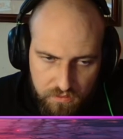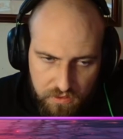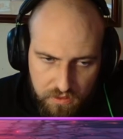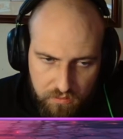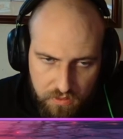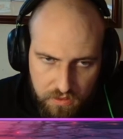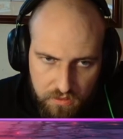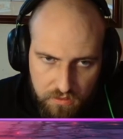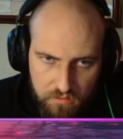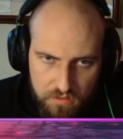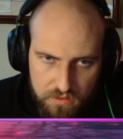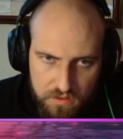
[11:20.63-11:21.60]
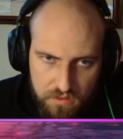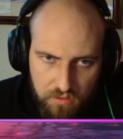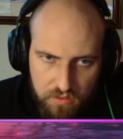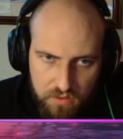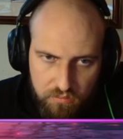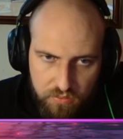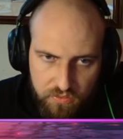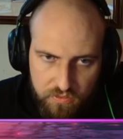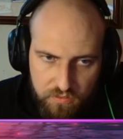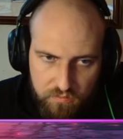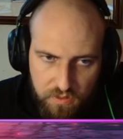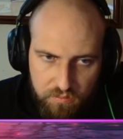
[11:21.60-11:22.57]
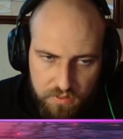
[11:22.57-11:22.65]
I want to slowly improve
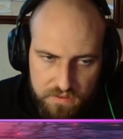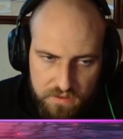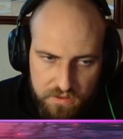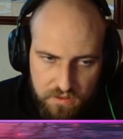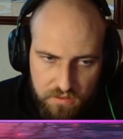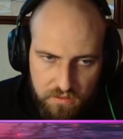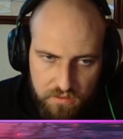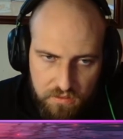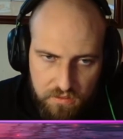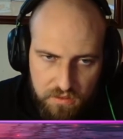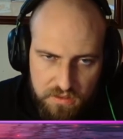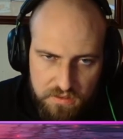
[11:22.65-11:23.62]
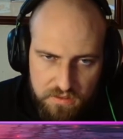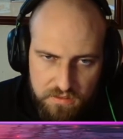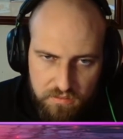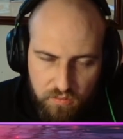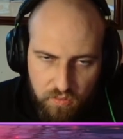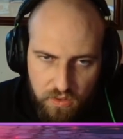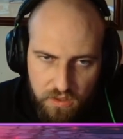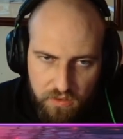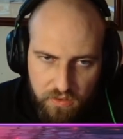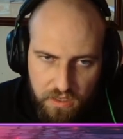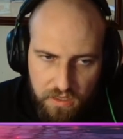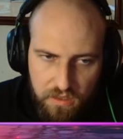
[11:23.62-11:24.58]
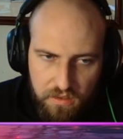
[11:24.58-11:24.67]
my position. This doesn't work,
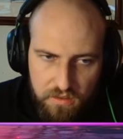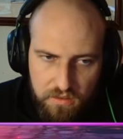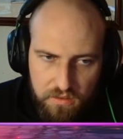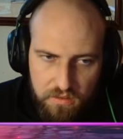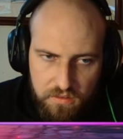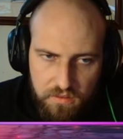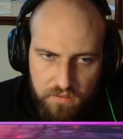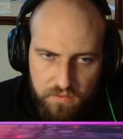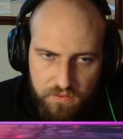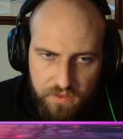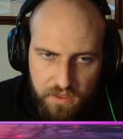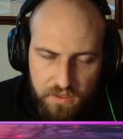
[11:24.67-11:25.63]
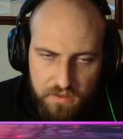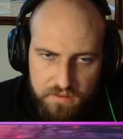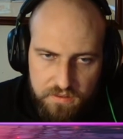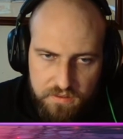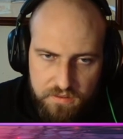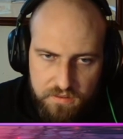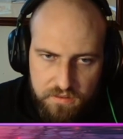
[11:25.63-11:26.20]
right? Takes.